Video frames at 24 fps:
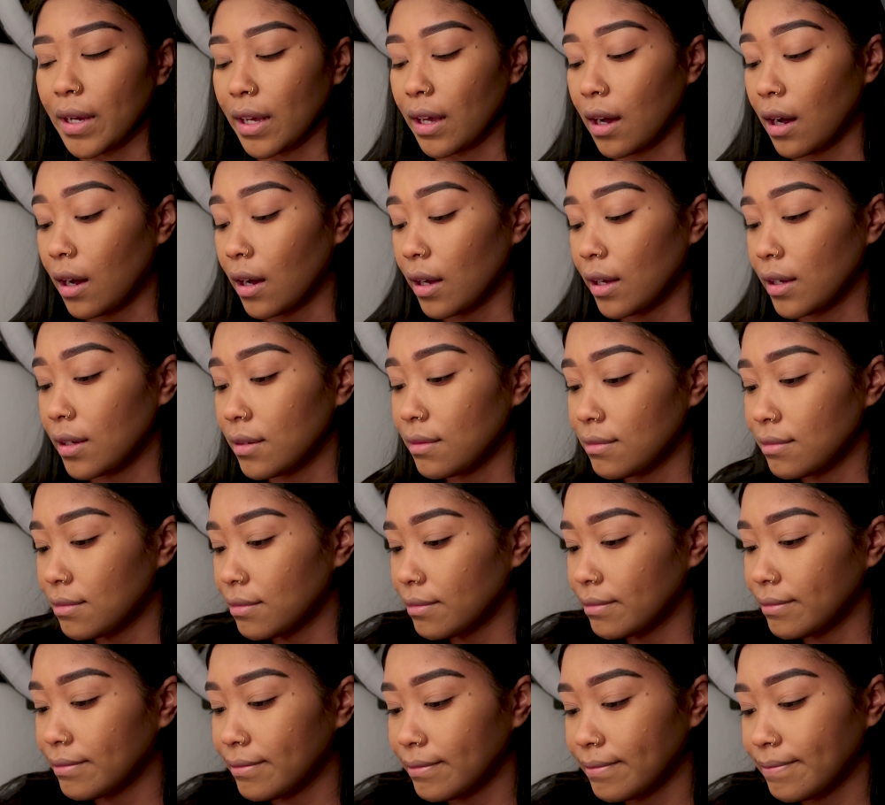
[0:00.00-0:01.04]
my god,
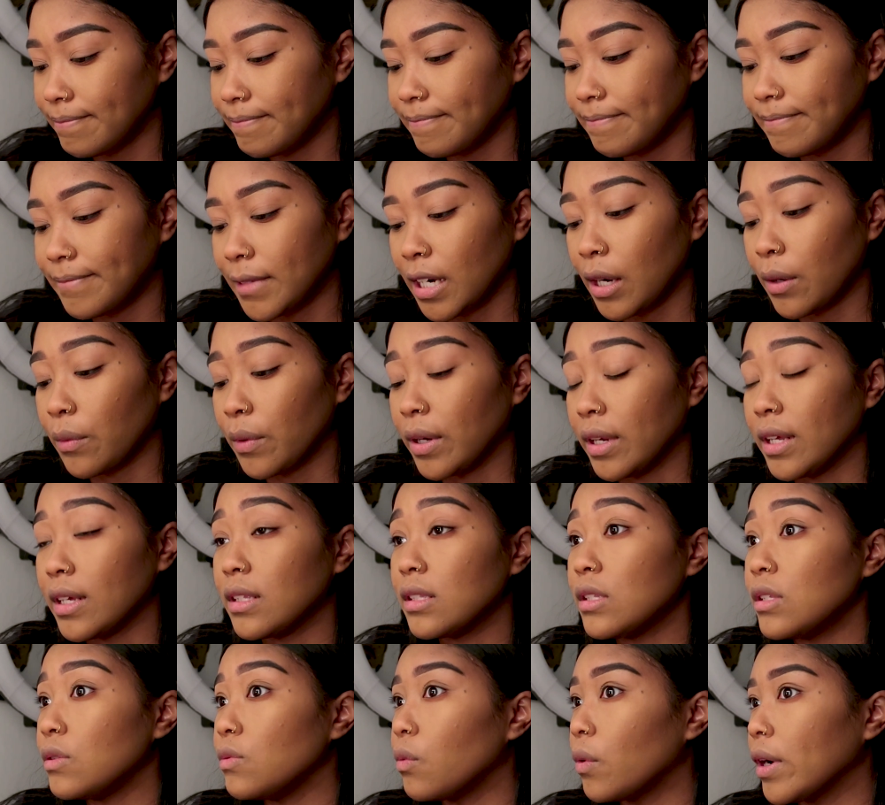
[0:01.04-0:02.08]
I
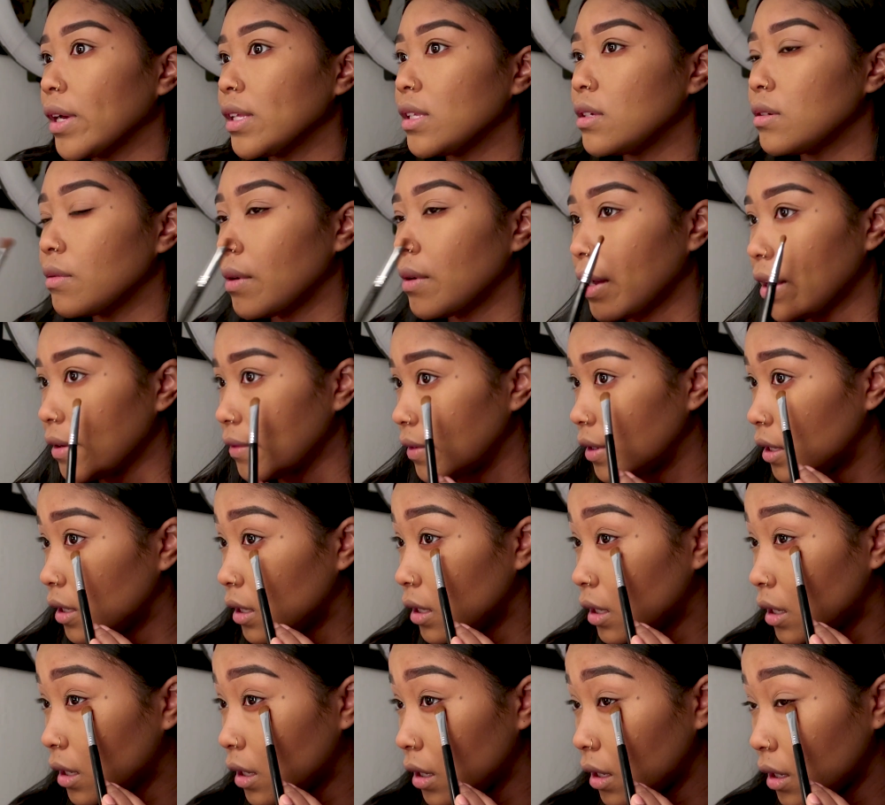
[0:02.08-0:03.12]
went way too heavy.